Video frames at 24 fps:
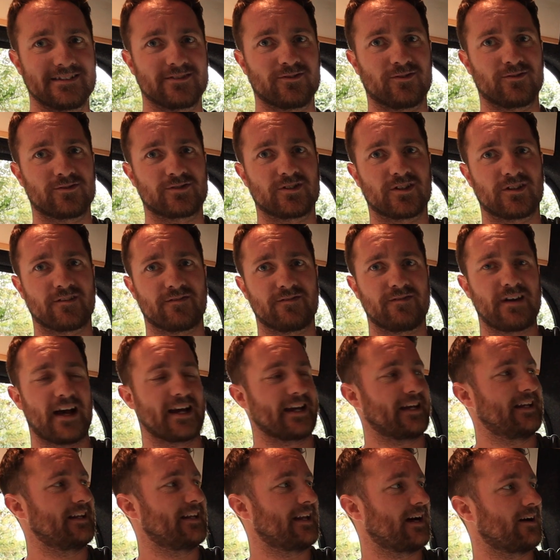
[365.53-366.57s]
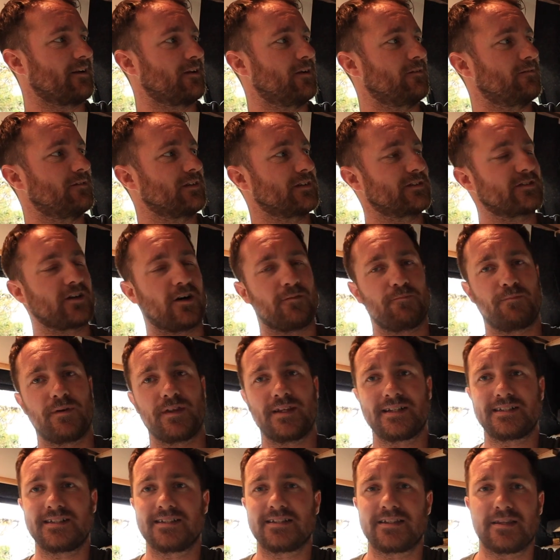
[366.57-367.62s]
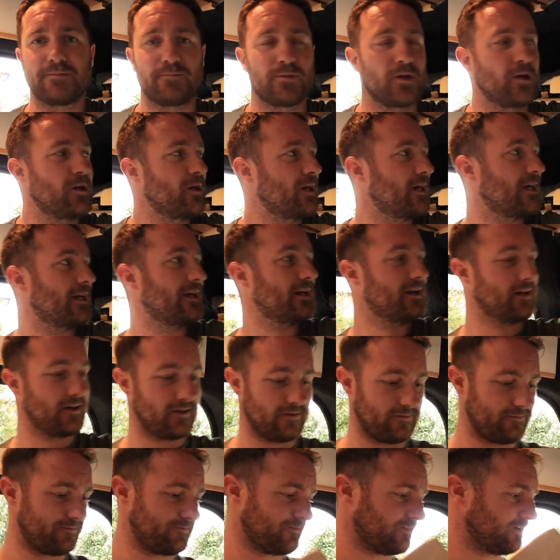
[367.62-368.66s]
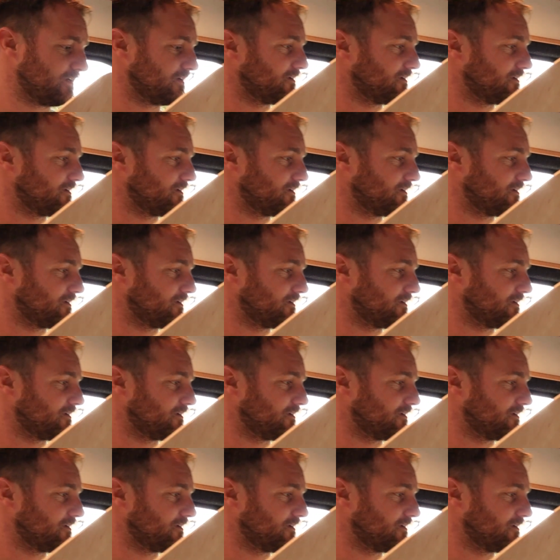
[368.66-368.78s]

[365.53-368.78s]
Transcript: is all sort of hanging down over the top, but this is the beauty of